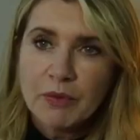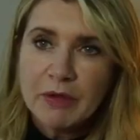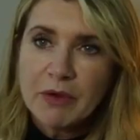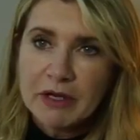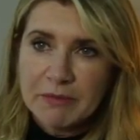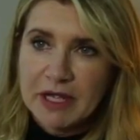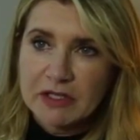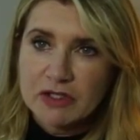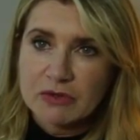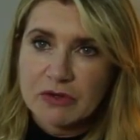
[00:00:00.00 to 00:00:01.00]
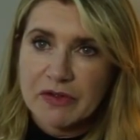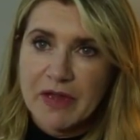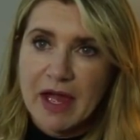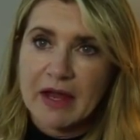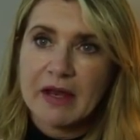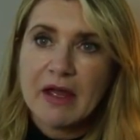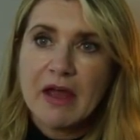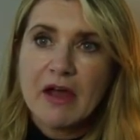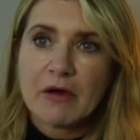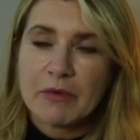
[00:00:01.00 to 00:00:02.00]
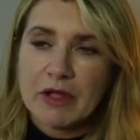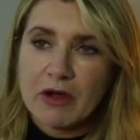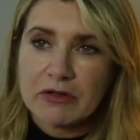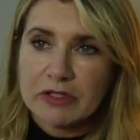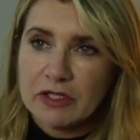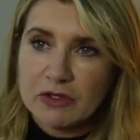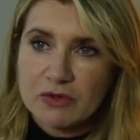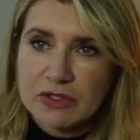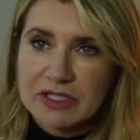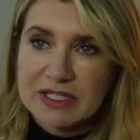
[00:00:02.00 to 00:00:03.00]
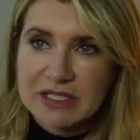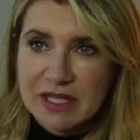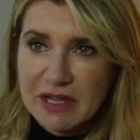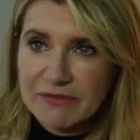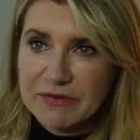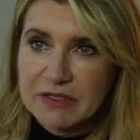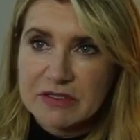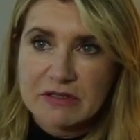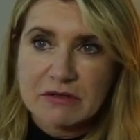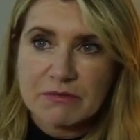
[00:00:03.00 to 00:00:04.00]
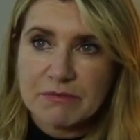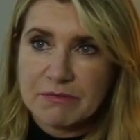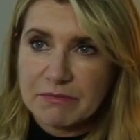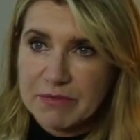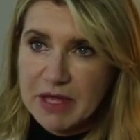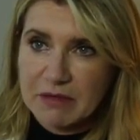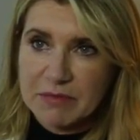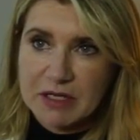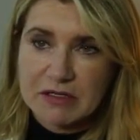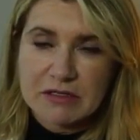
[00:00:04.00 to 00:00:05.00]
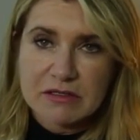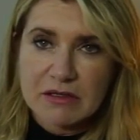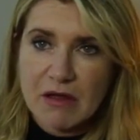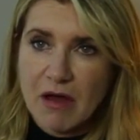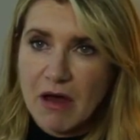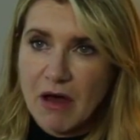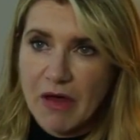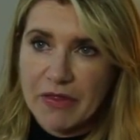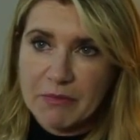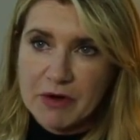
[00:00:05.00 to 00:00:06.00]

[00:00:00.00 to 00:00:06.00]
We want to make sure that we only use the safest pigments on the